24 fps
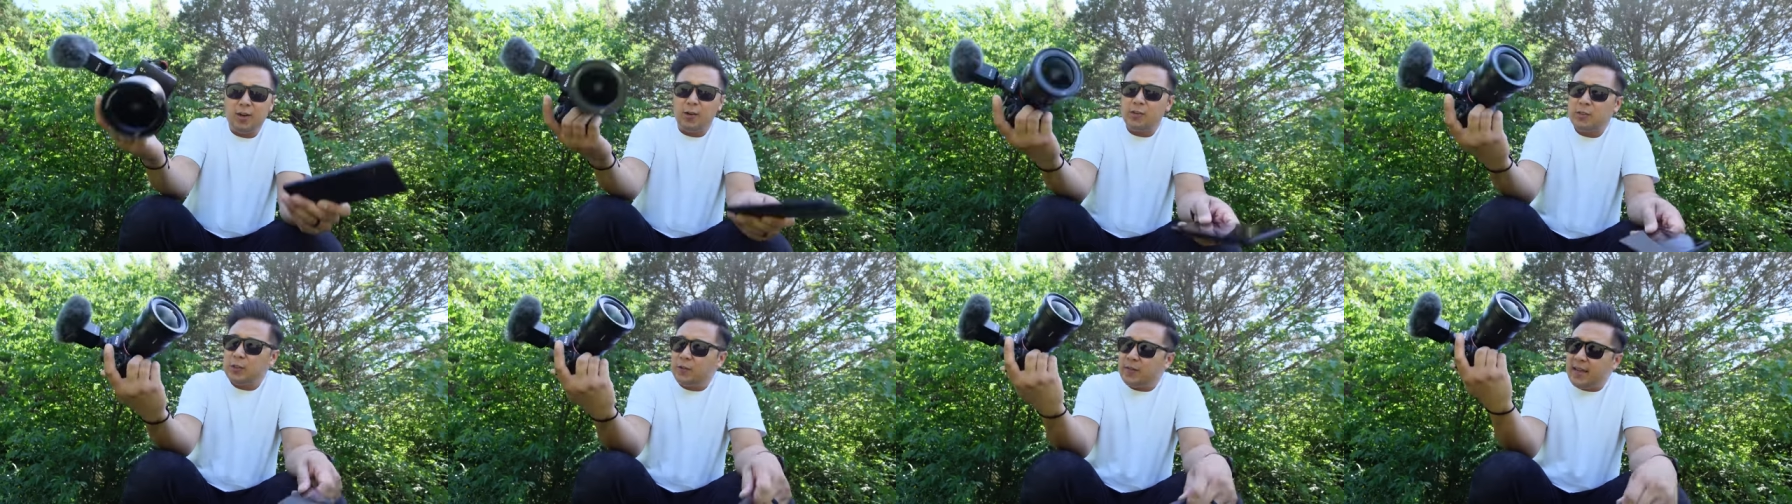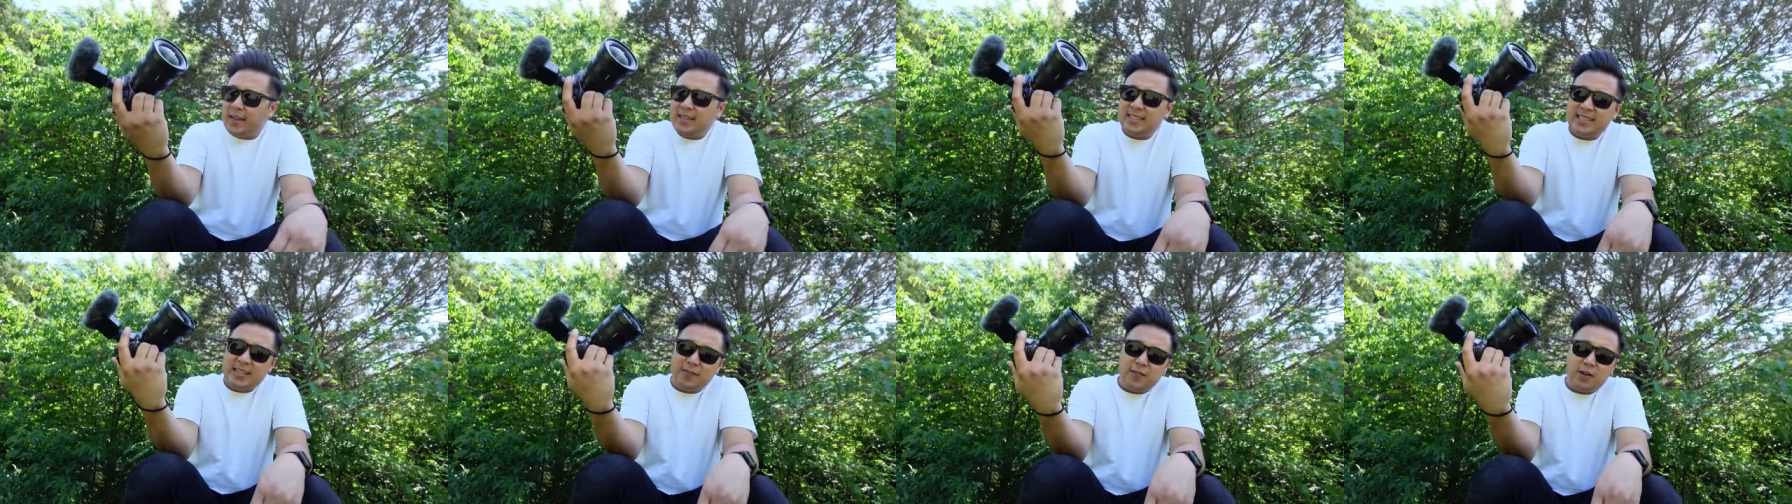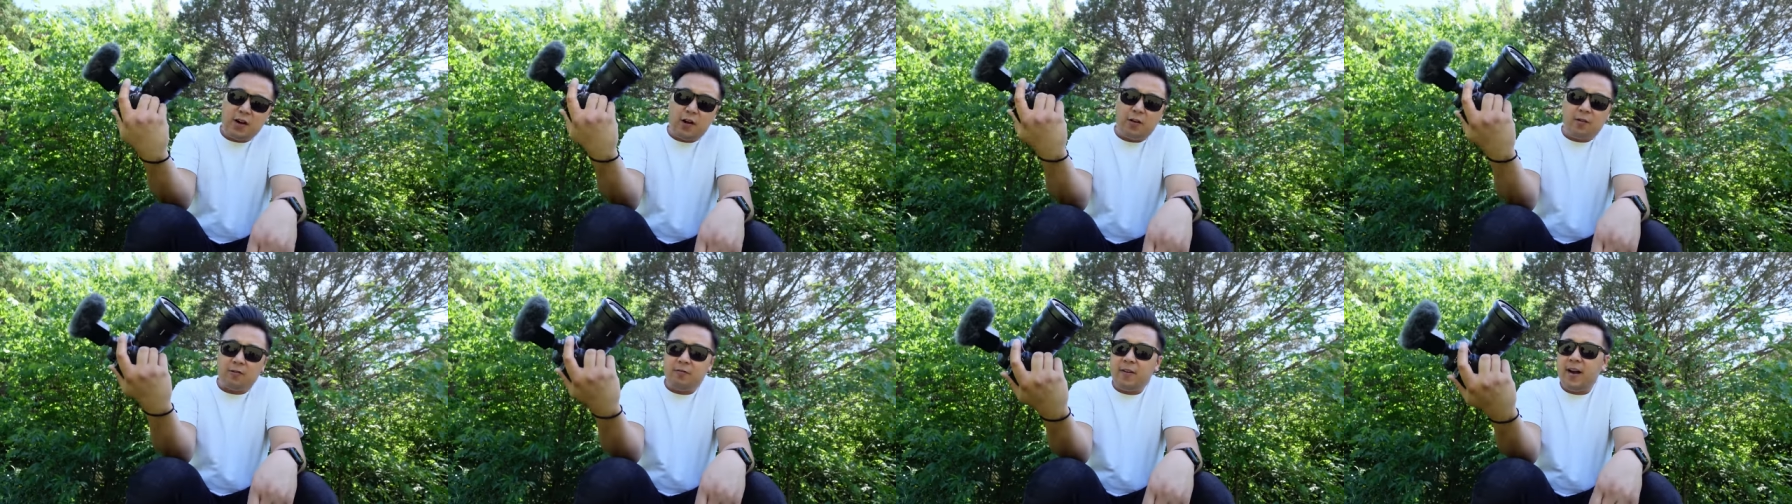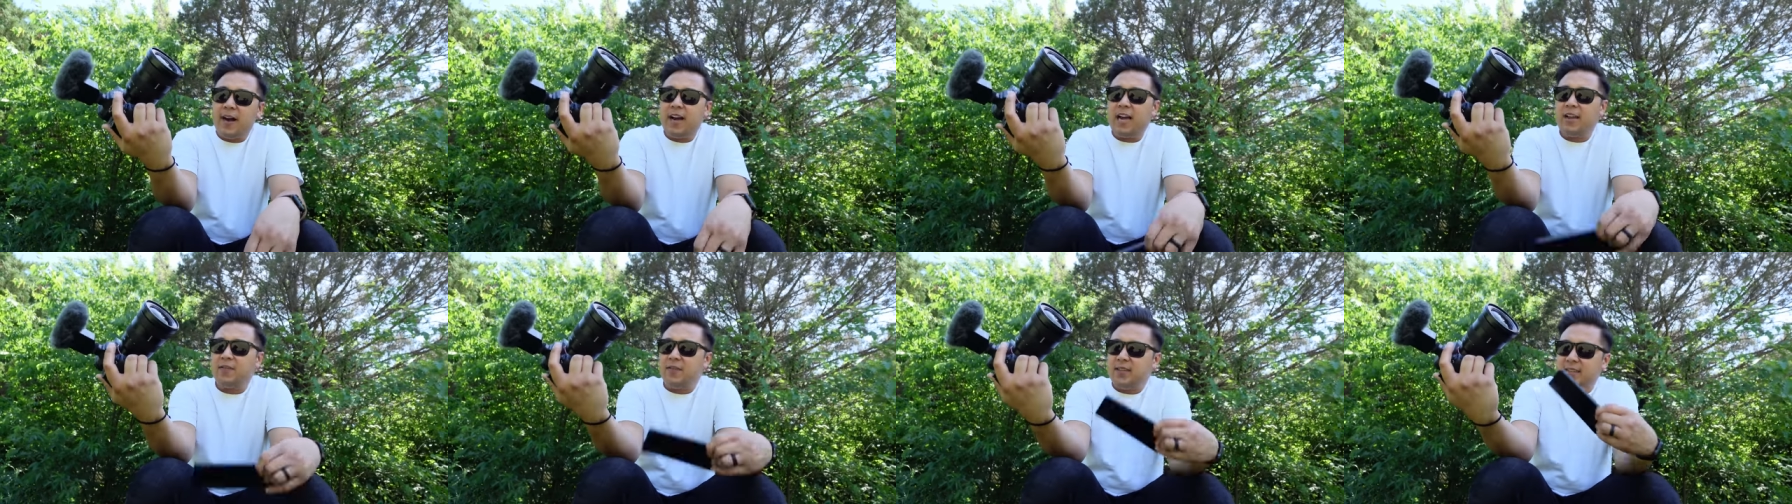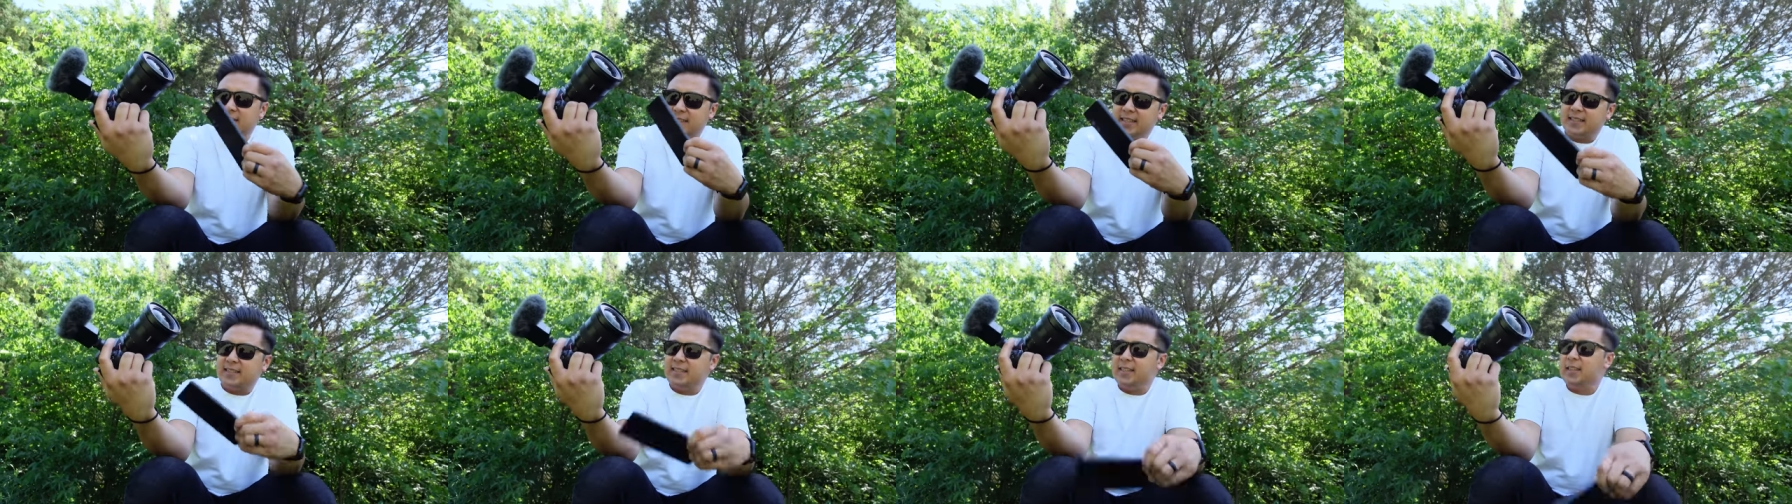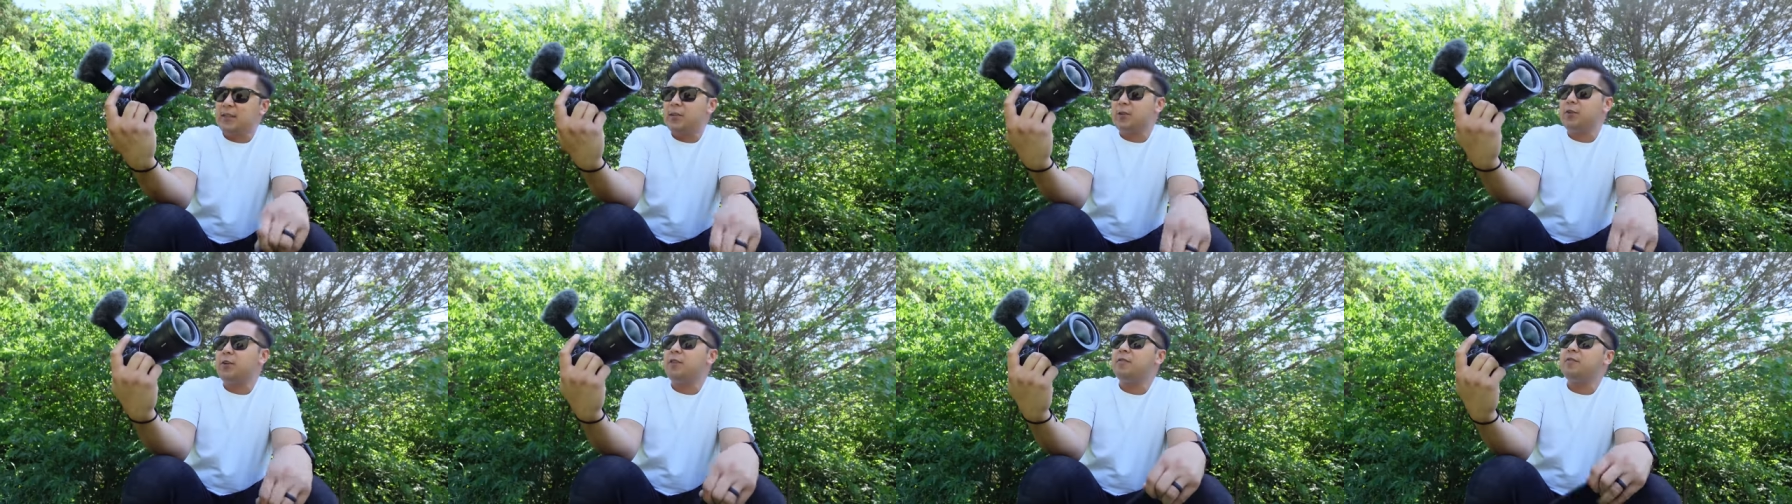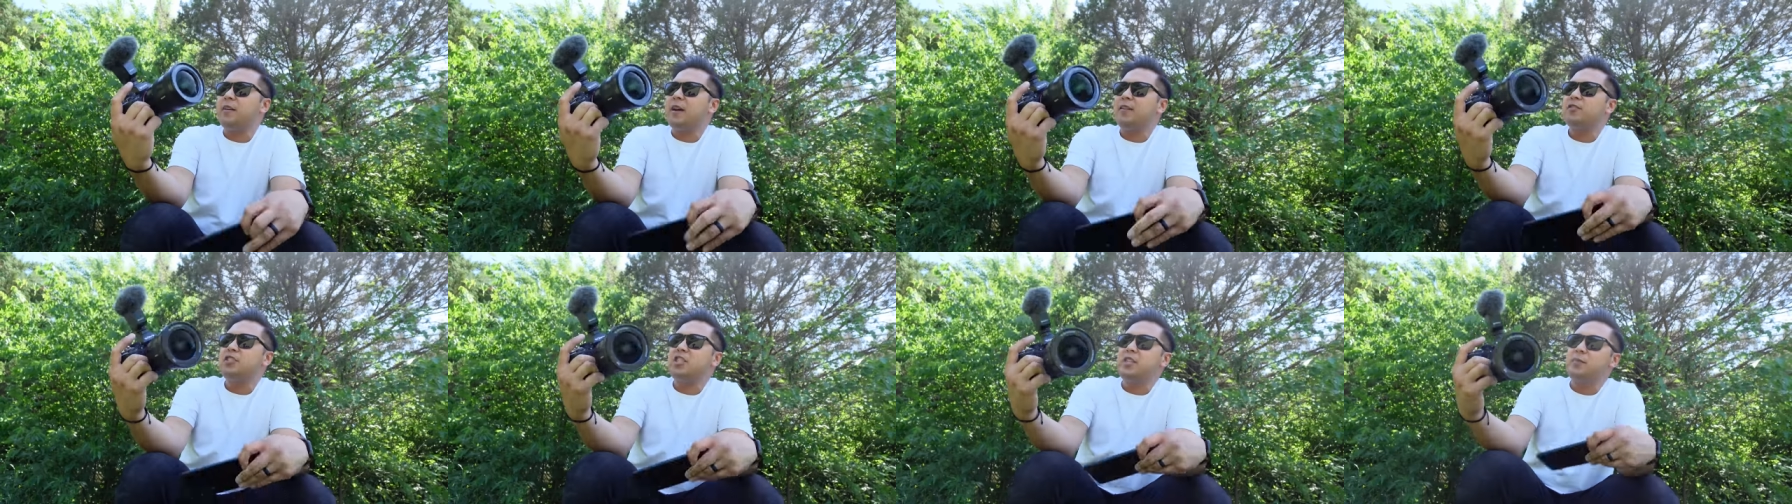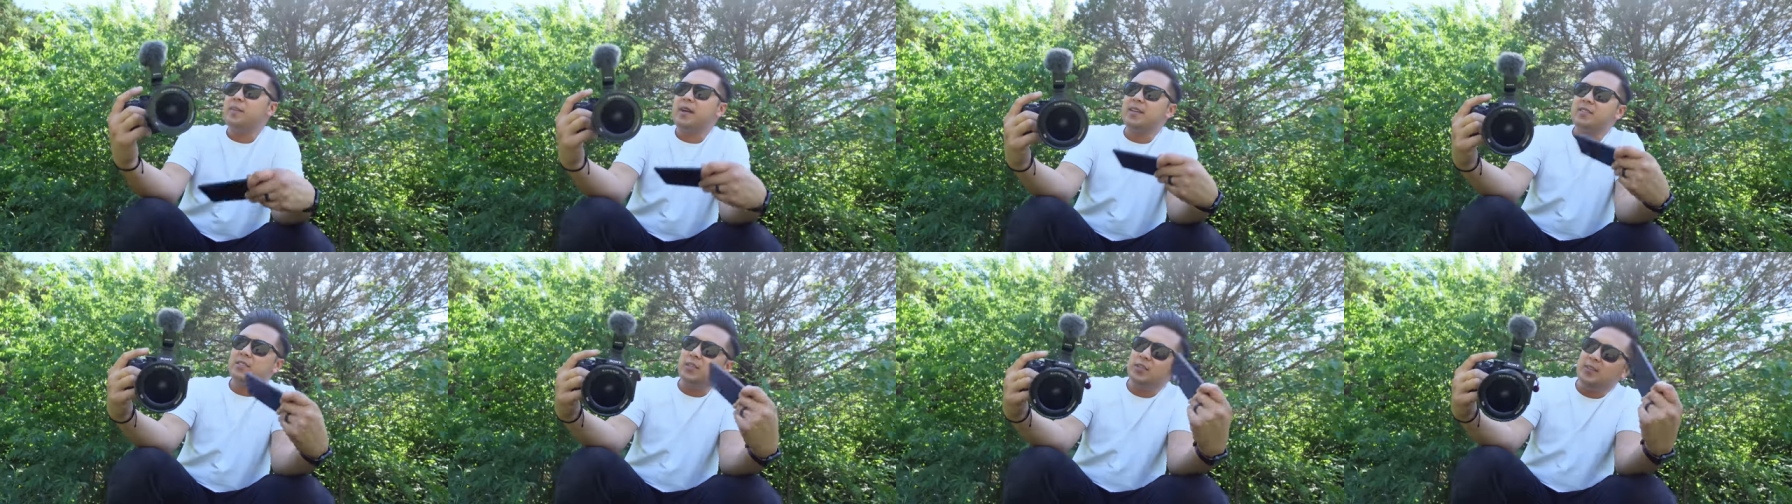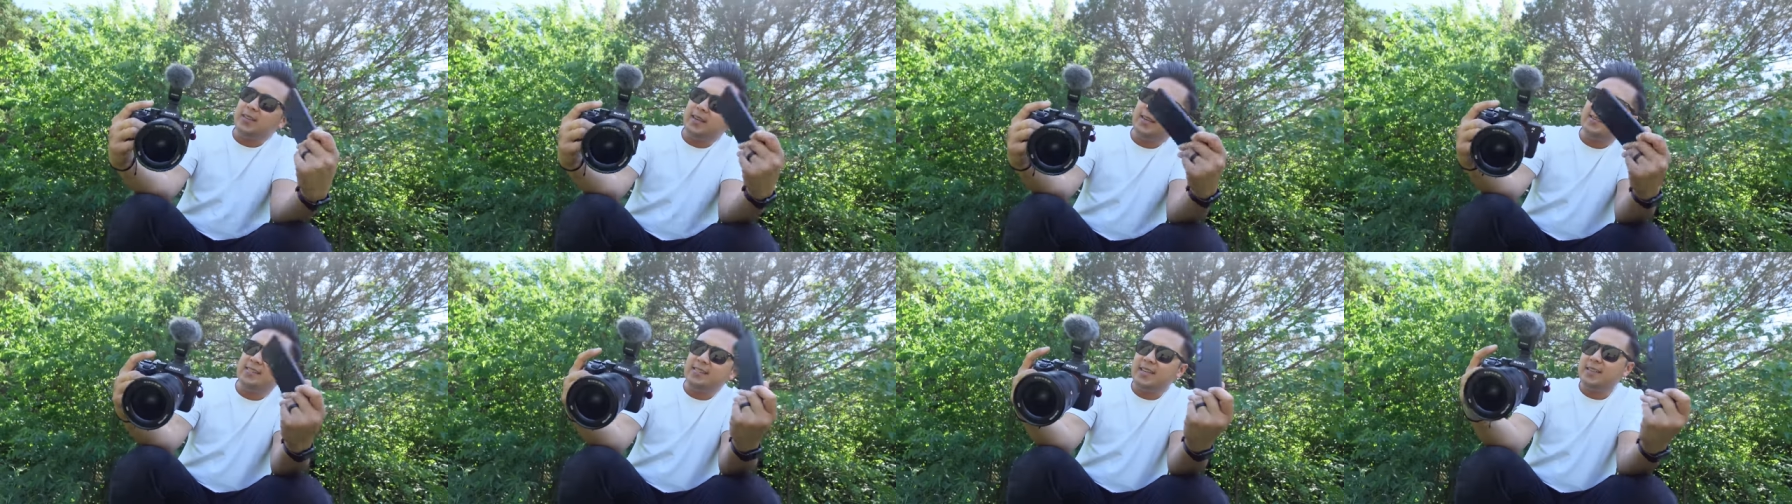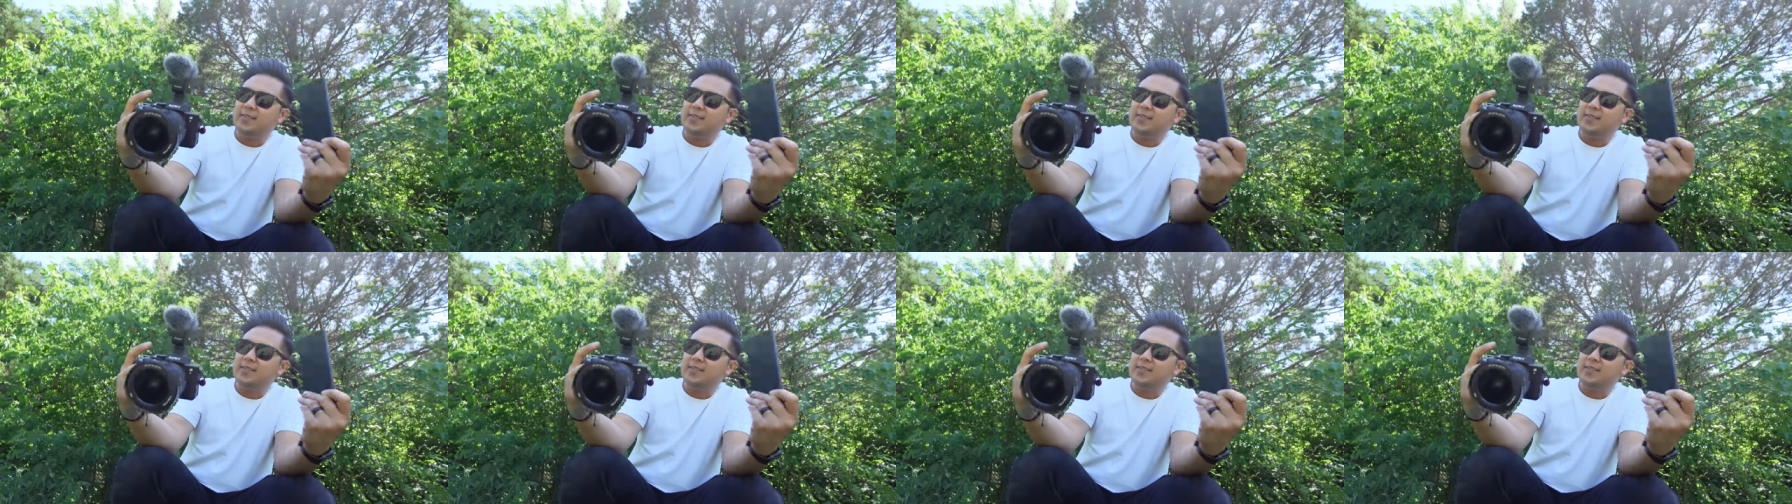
And also the A seven R five and the sixteen to thirty-five G master lens